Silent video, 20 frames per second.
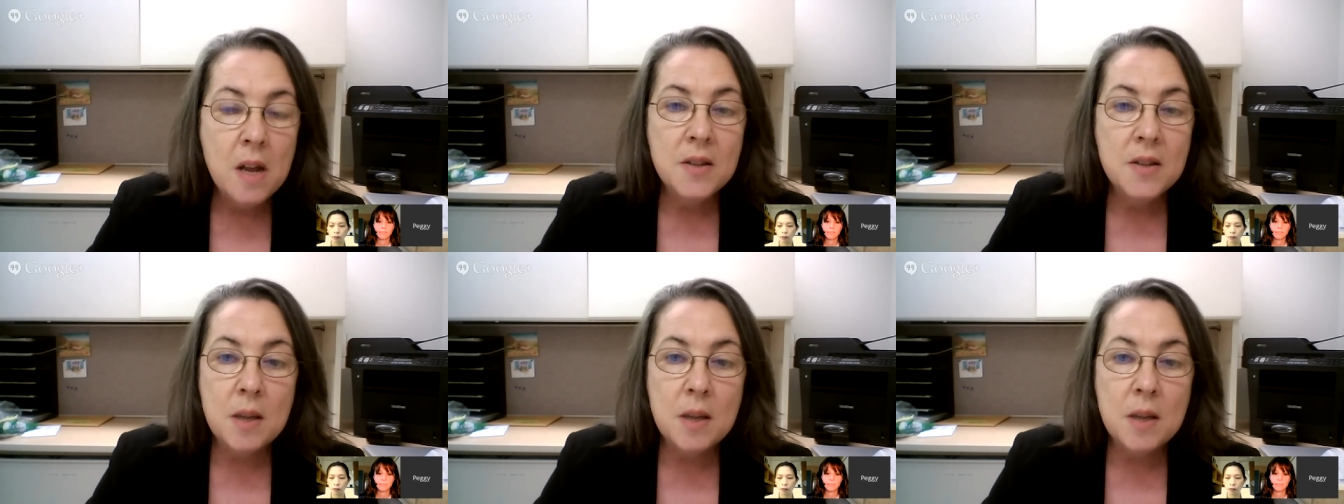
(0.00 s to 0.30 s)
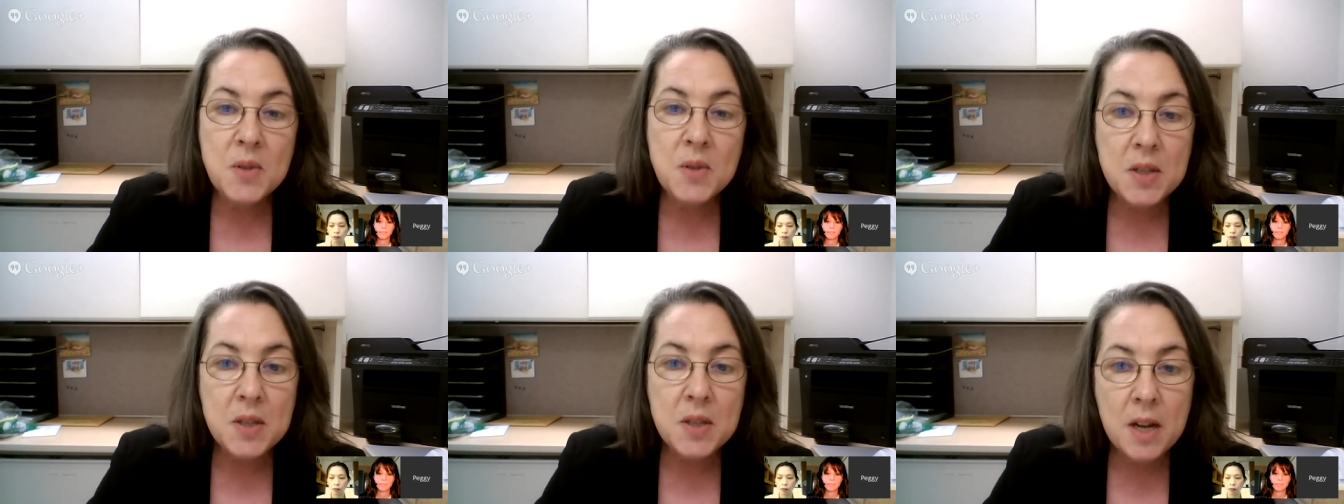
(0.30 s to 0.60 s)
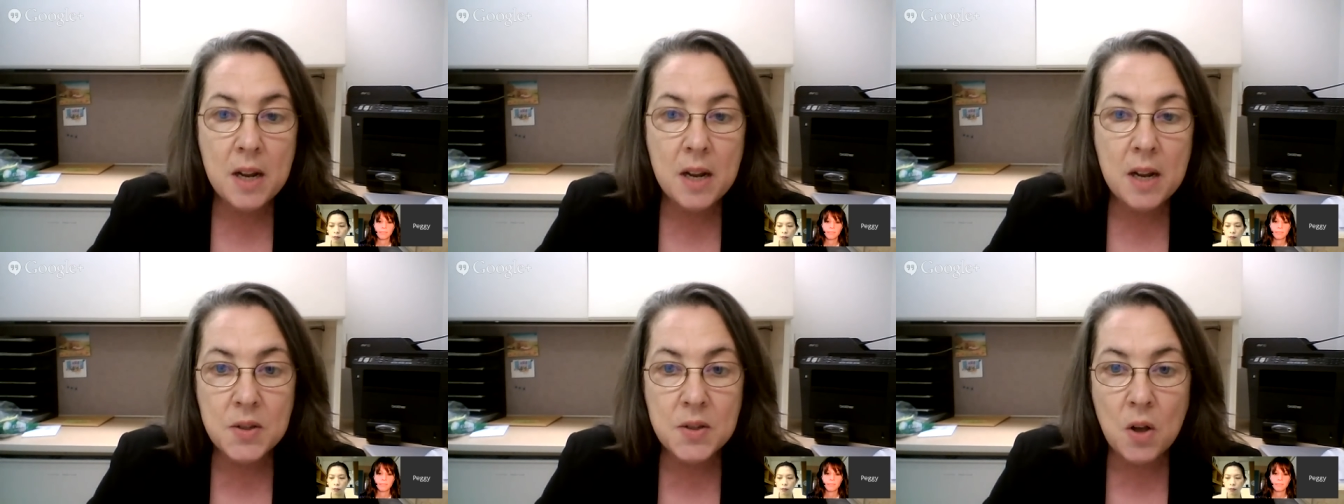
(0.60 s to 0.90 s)
Some
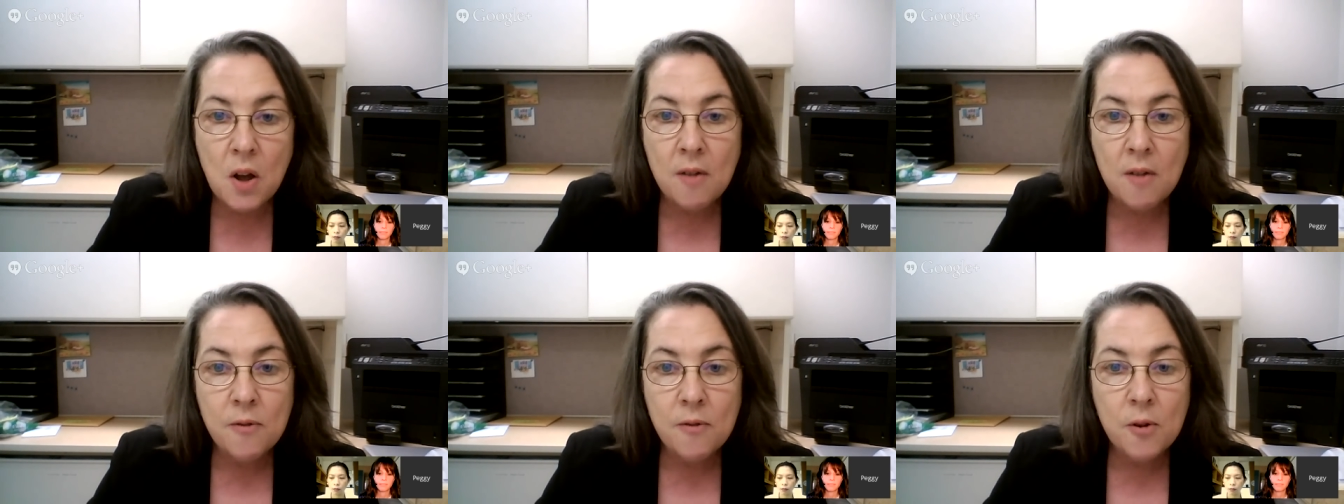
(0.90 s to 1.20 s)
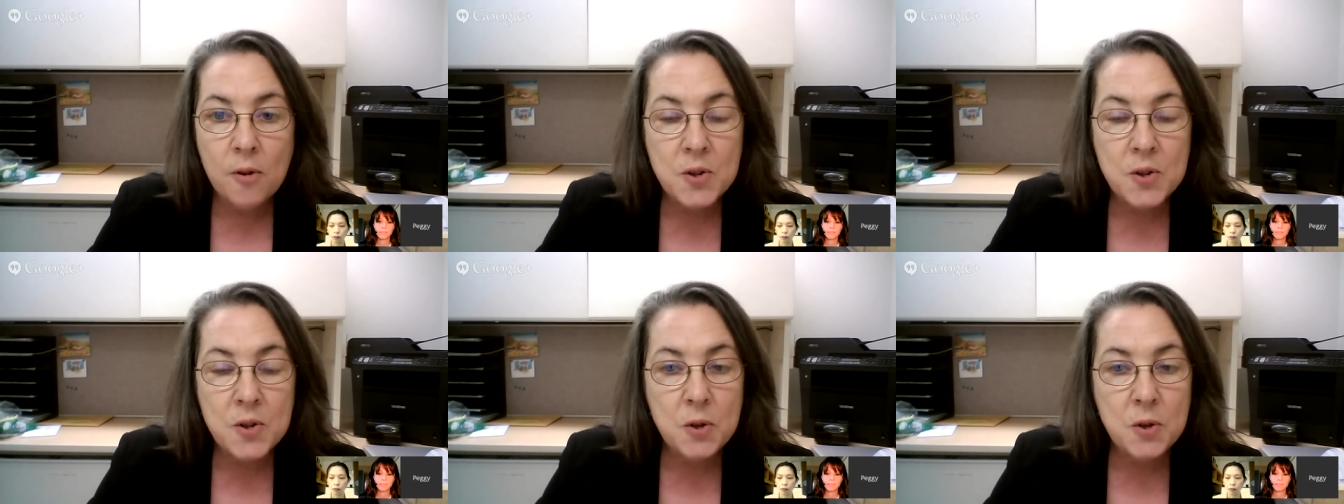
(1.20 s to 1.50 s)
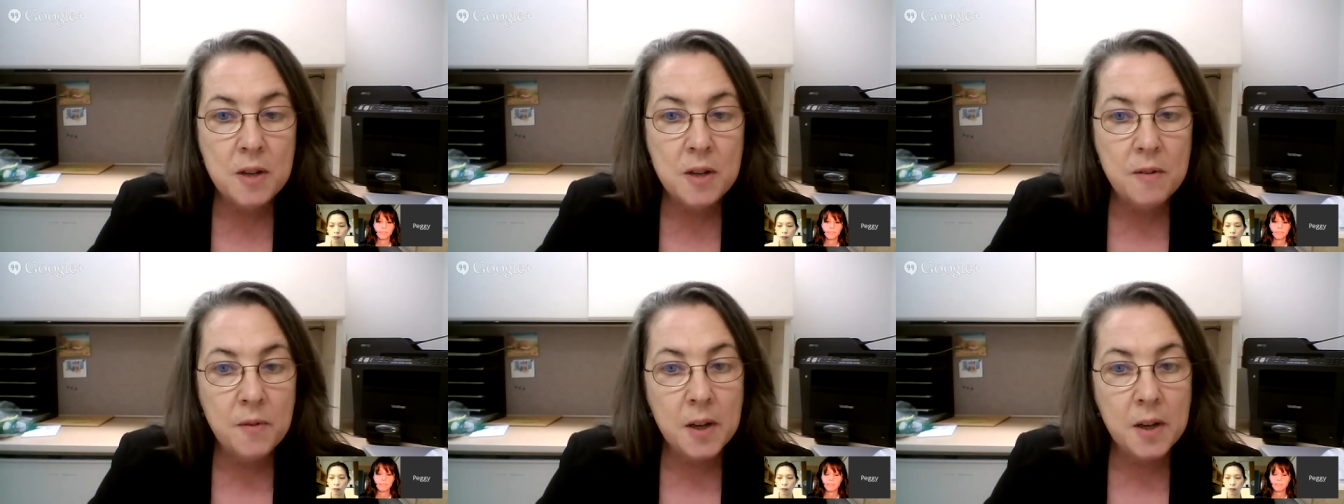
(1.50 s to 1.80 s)
states offer
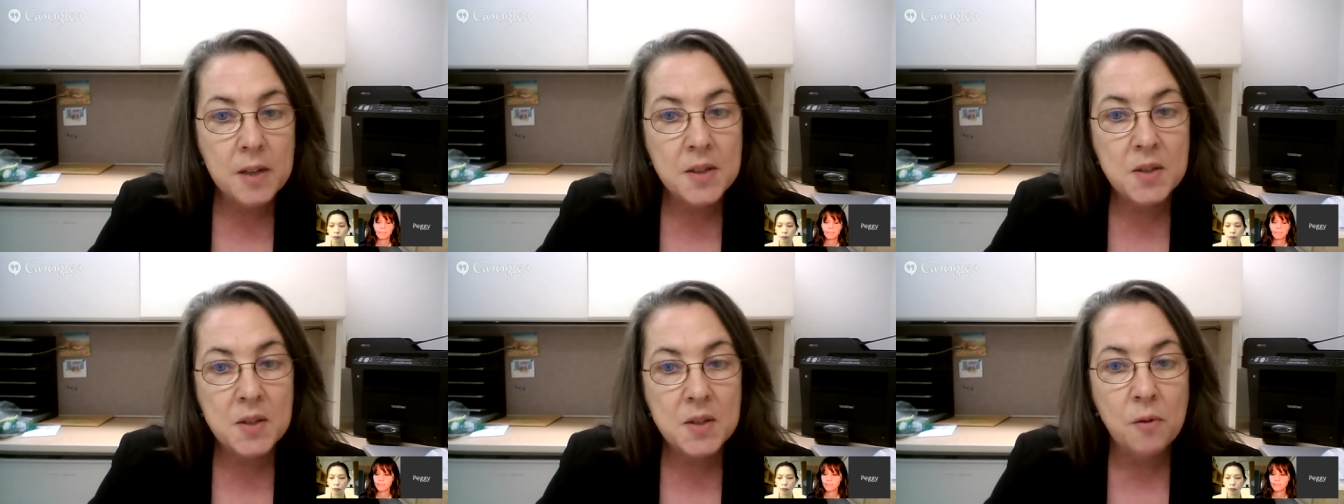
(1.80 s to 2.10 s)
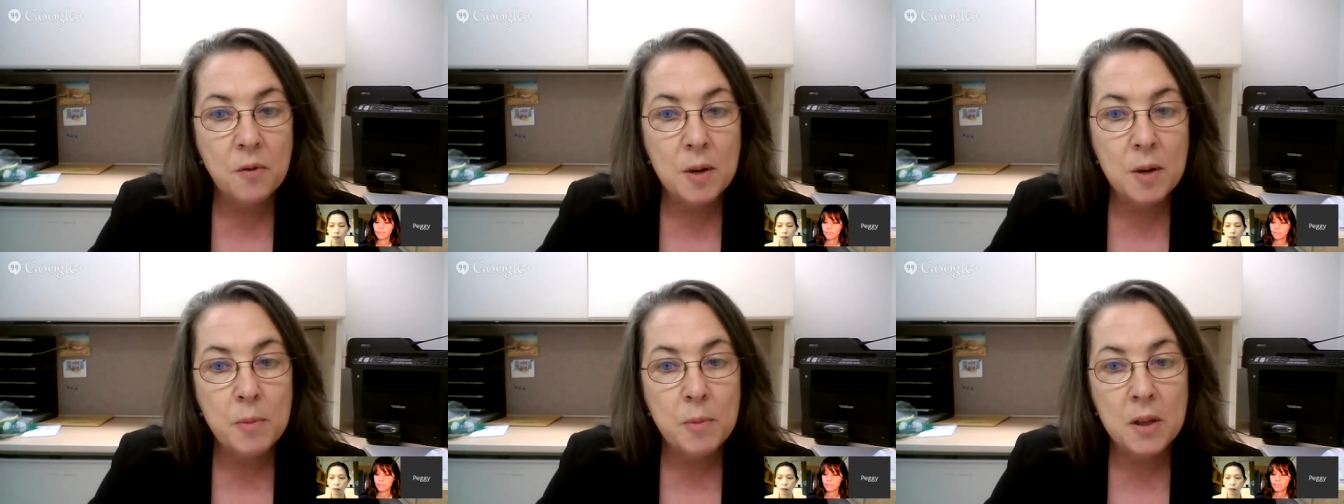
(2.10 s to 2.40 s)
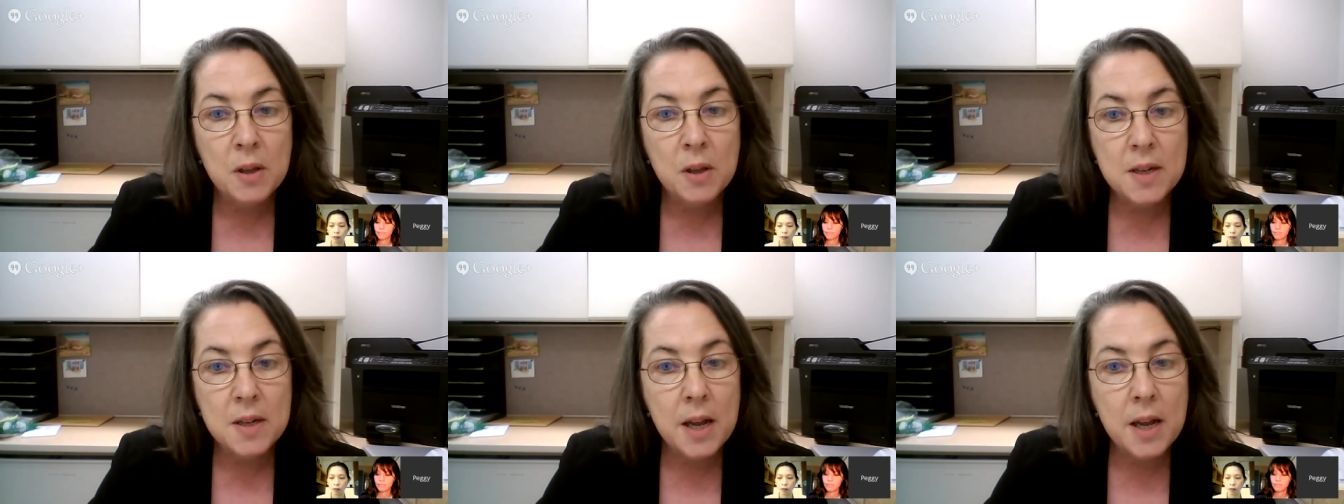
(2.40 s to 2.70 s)
certificates of
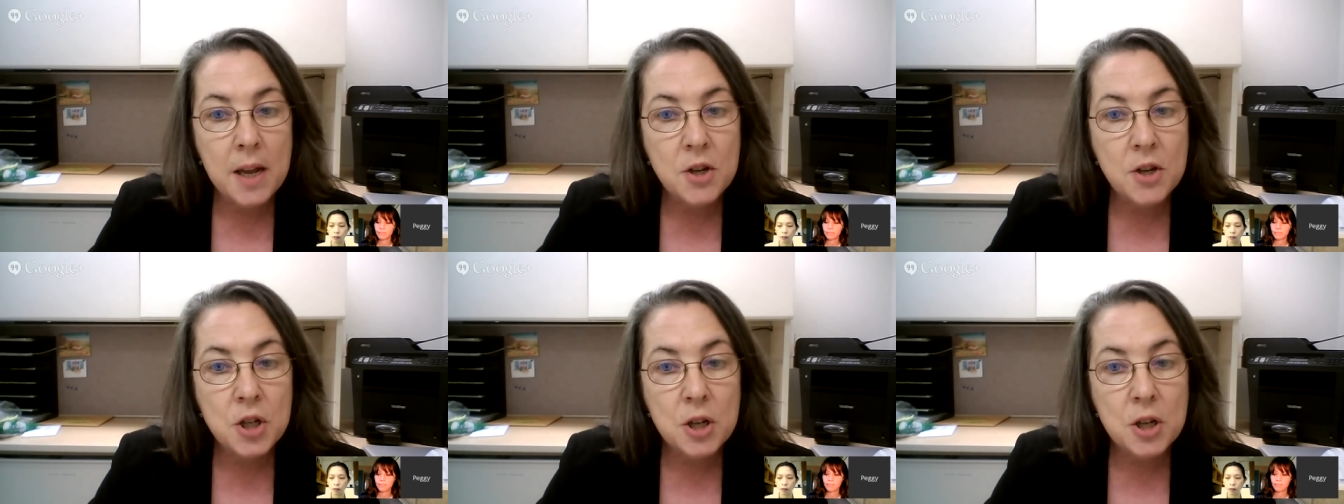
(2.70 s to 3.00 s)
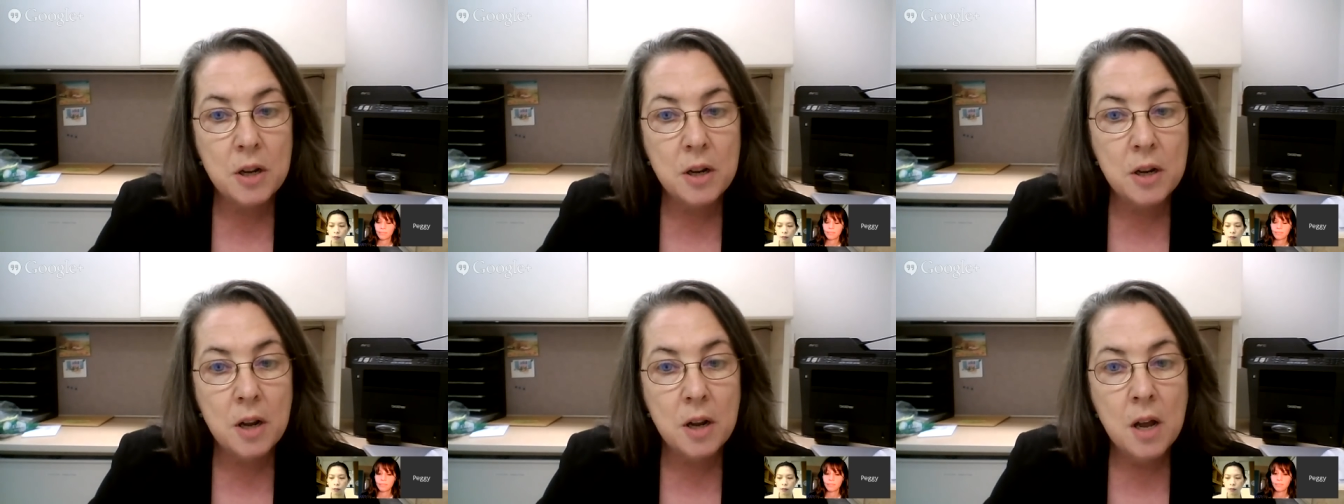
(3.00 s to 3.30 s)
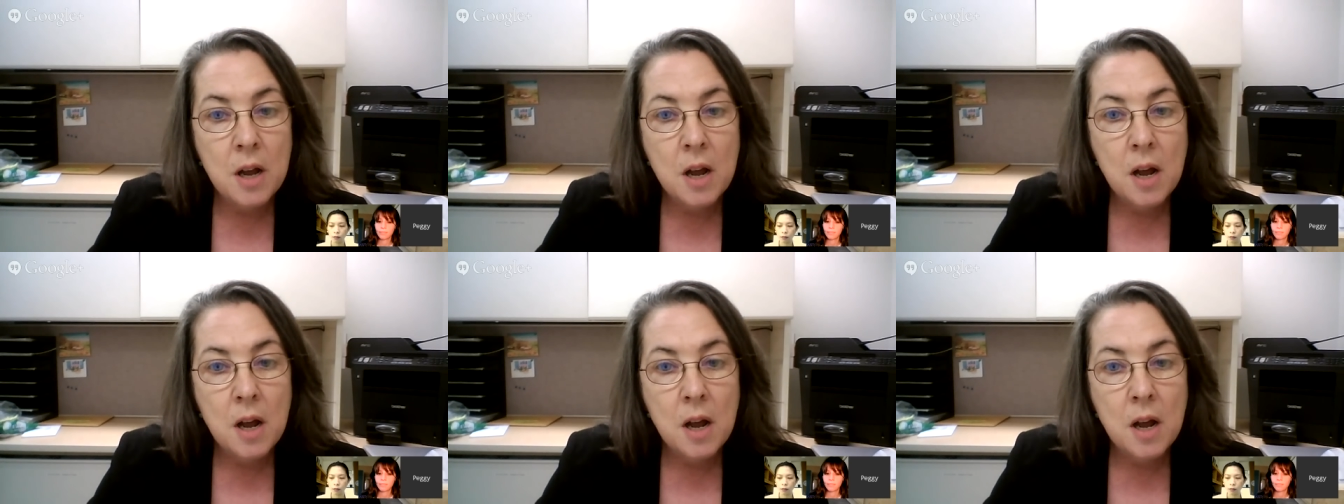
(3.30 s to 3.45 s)
rehabilitation,